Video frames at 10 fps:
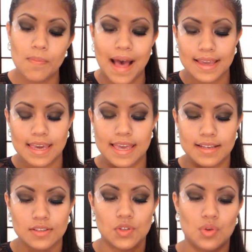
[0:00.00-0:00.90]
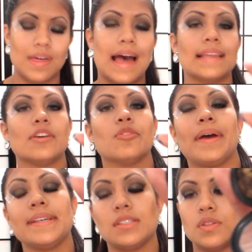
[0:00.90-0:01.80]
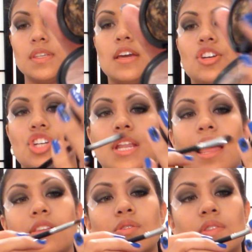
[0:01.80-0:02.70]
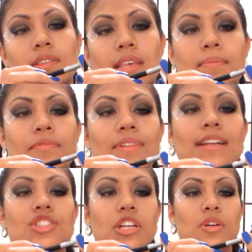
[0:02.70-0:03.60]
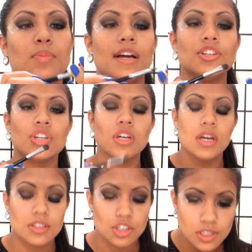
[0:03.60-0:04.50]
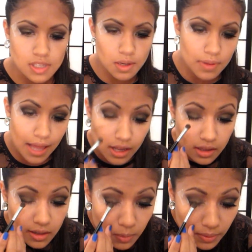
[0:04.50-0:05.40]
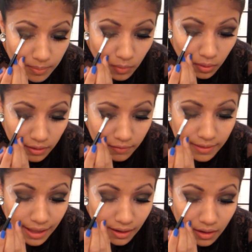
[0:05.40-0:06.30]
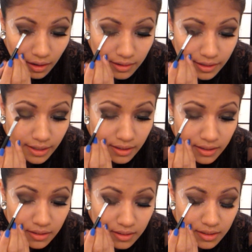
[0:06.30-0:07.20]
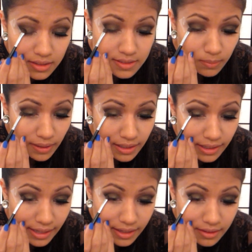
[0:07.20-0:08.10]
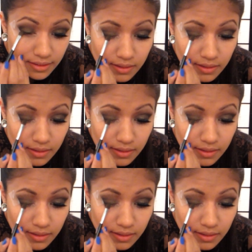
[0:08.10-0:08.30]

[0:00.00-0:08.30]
back into that Guilt by Association and use the same flat shader brush to just apply a little bit more of that color to my lid.